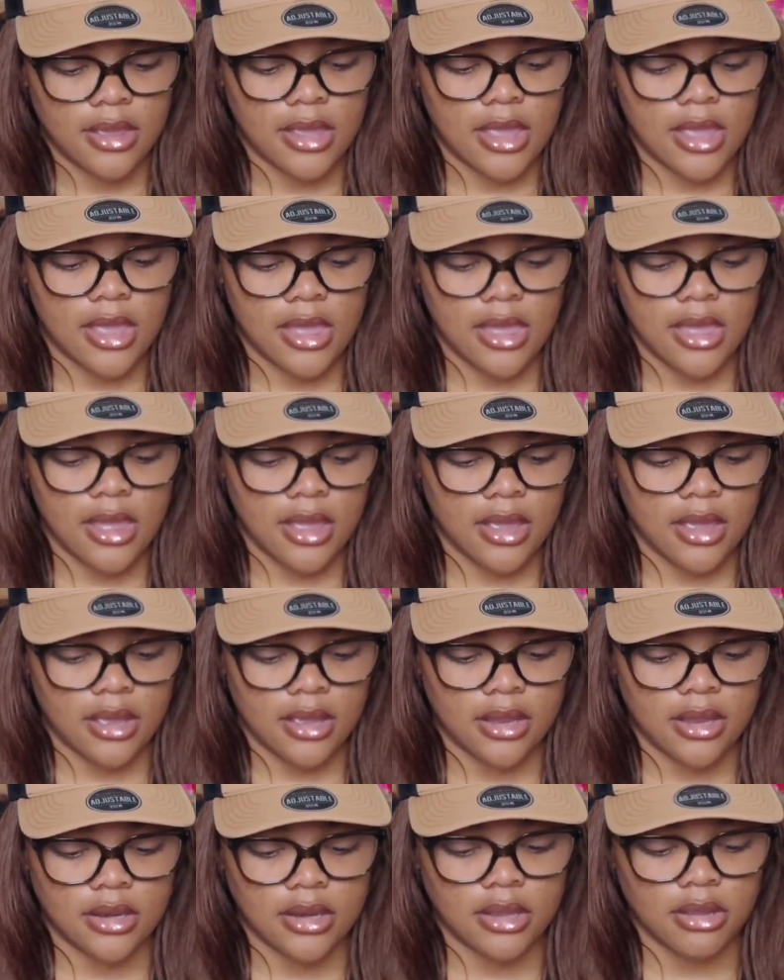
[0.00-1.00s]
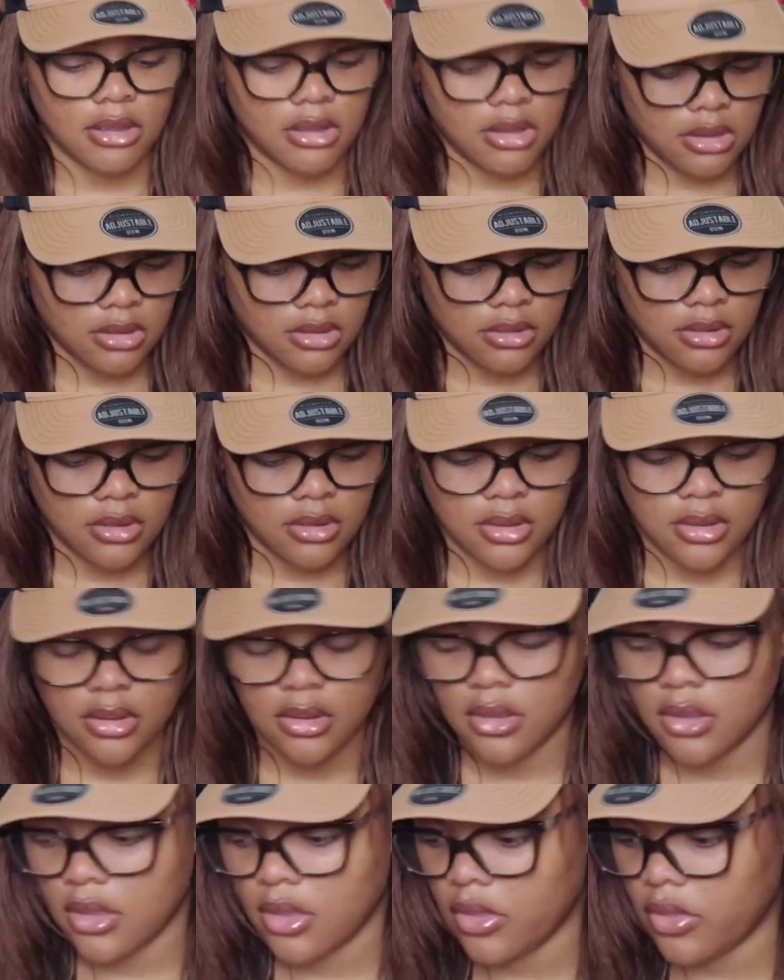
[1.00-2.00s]
and
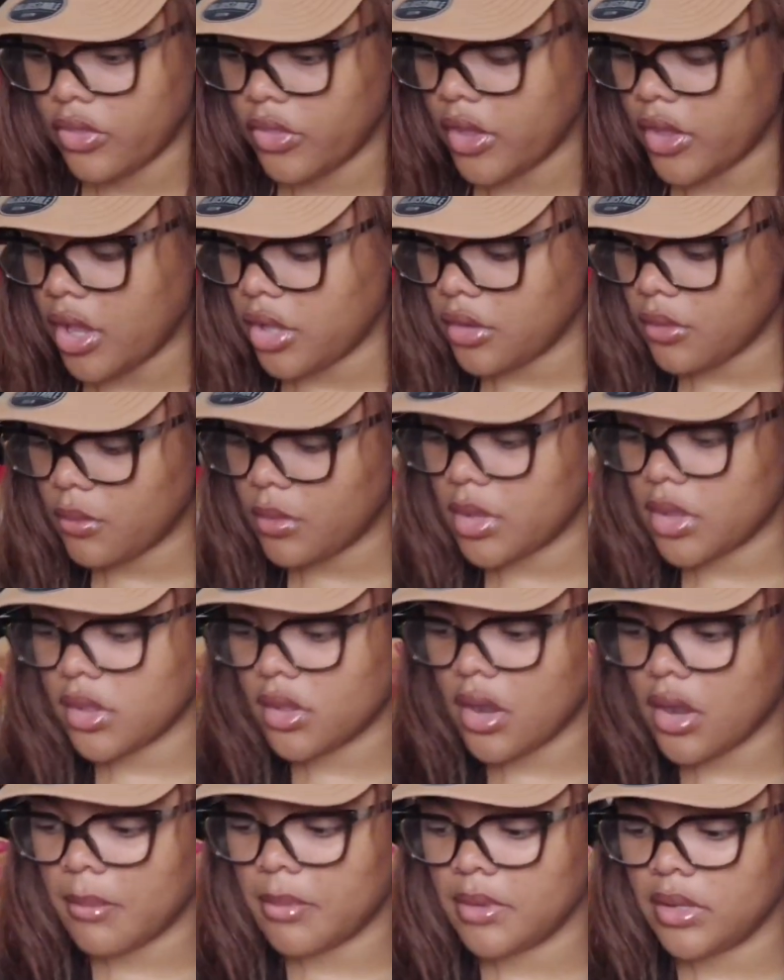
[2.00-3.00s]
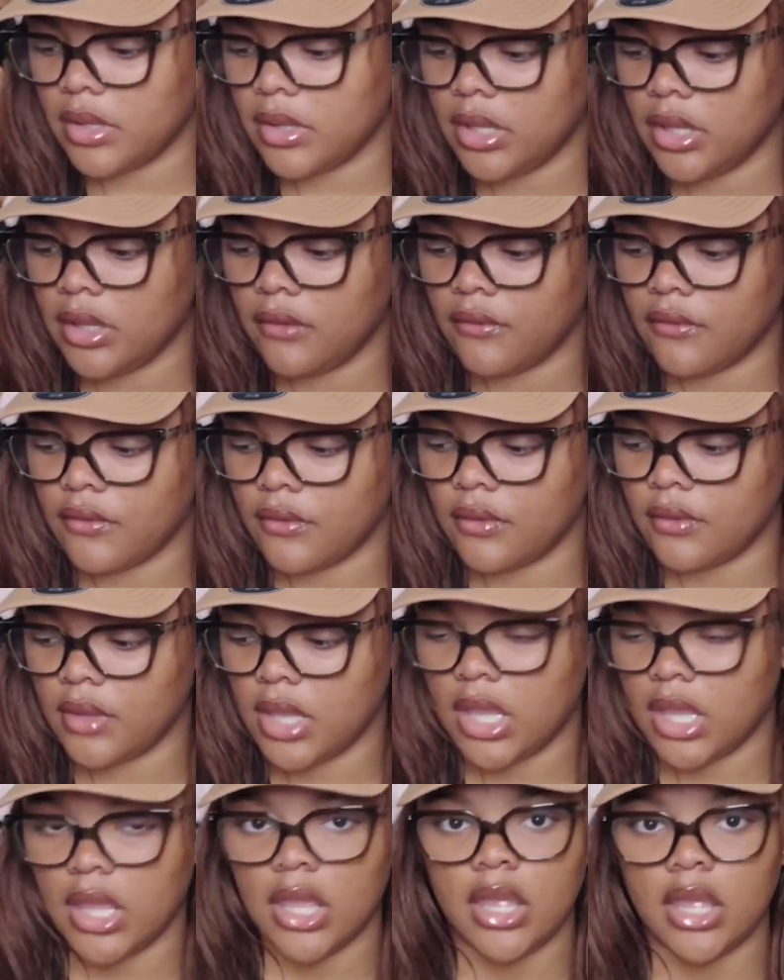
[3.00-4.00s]
the other ones are, I believe,
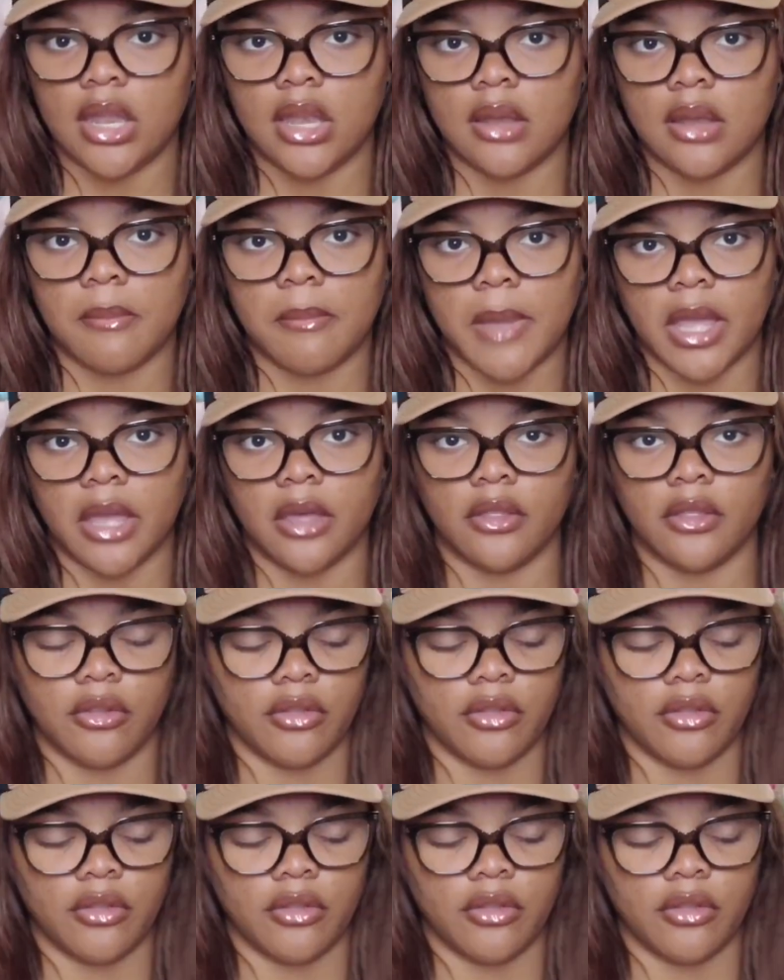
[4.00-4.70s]
in my other